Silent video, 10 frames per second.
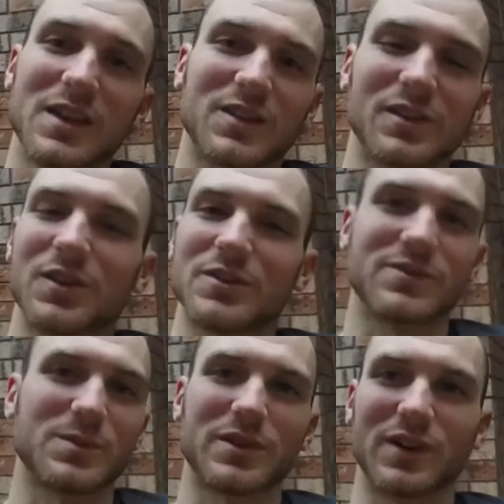There's a lot of
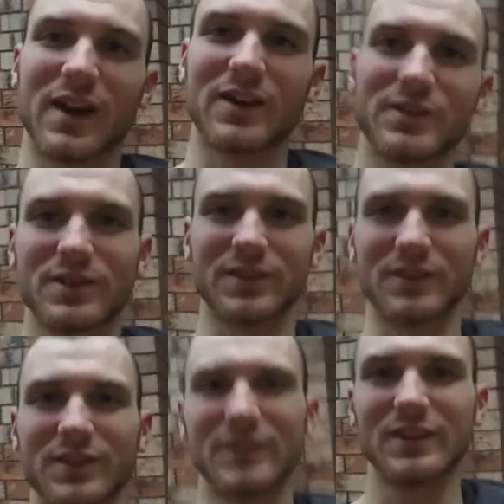them around,
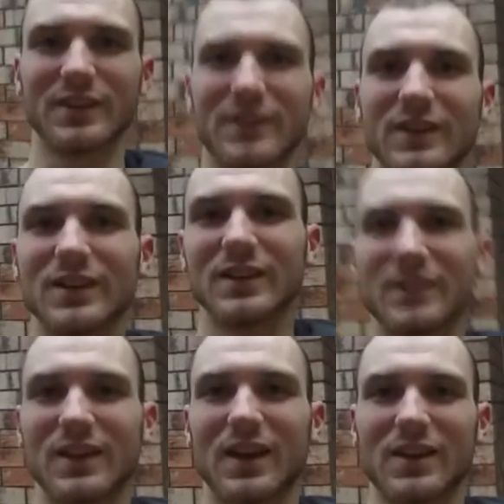and
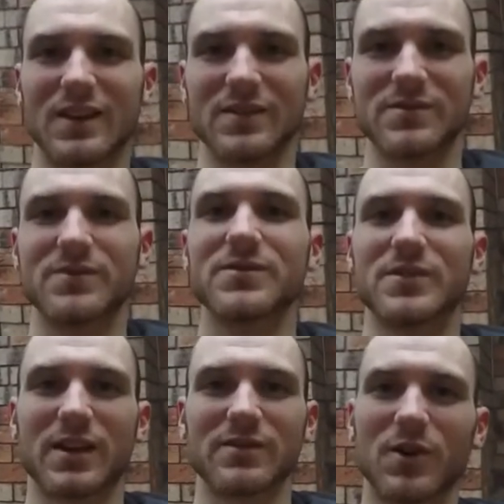yeah,
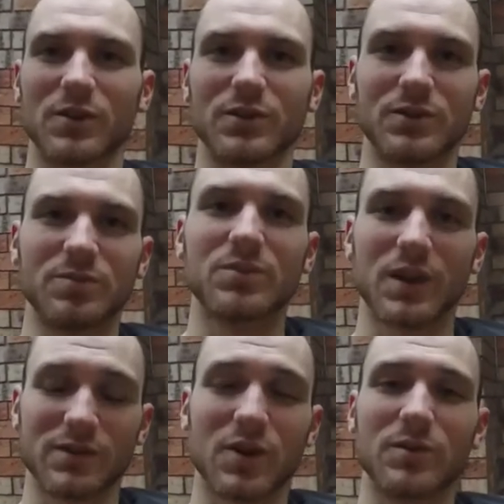they've gotten
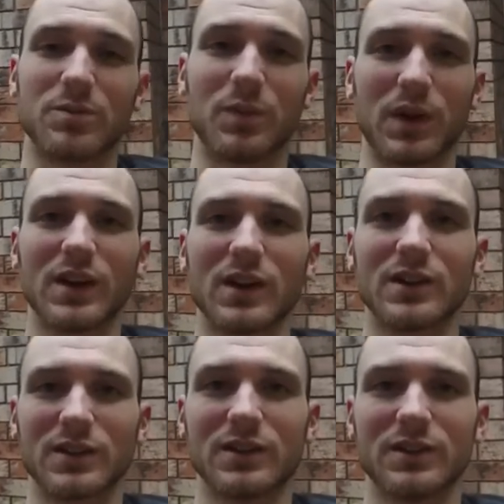
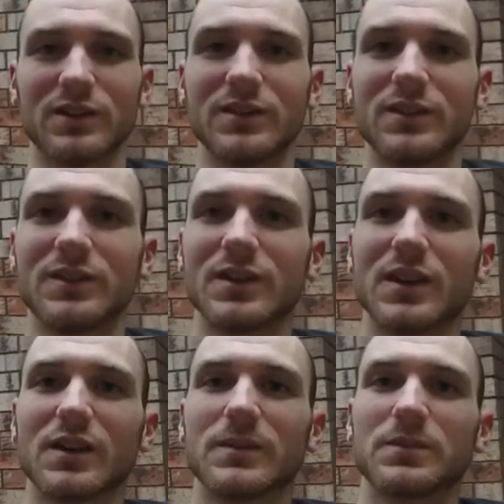bigger
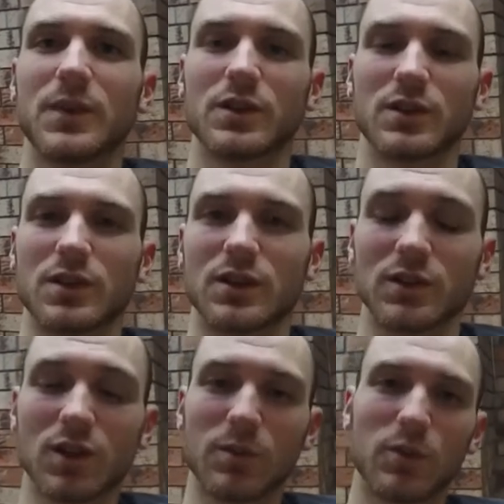and a
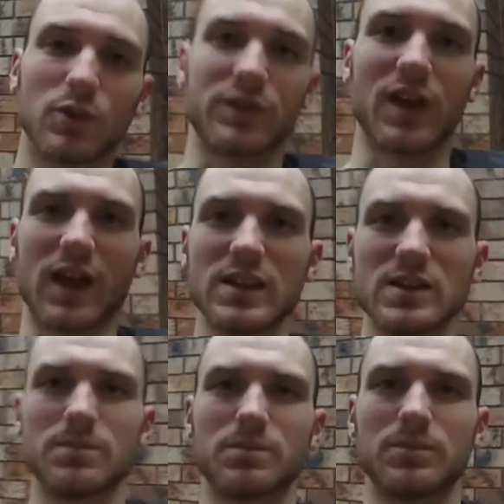lot more
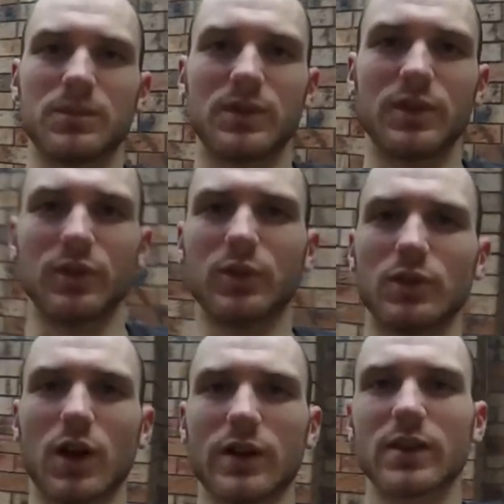tame
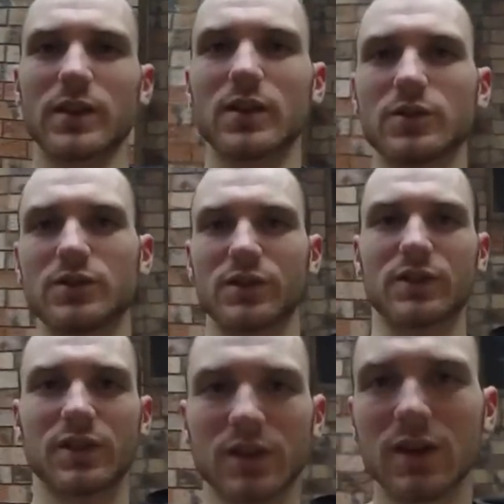too. Like, they don't
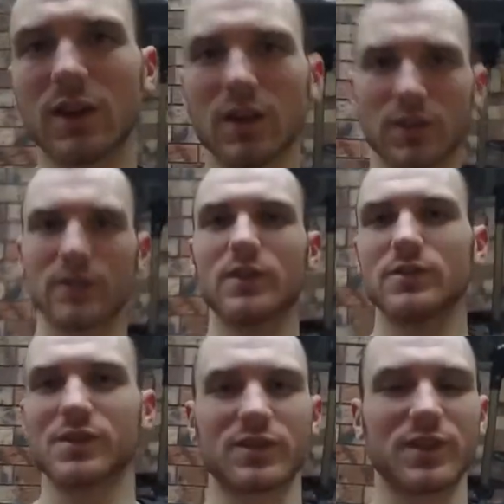
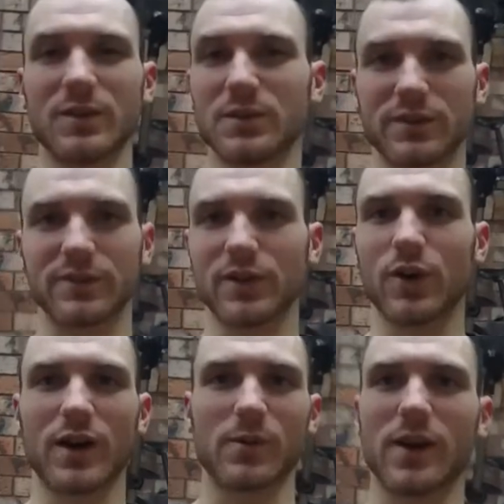just seem to
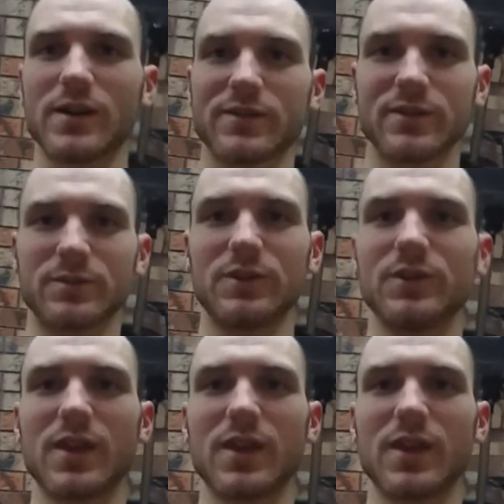fly away from you.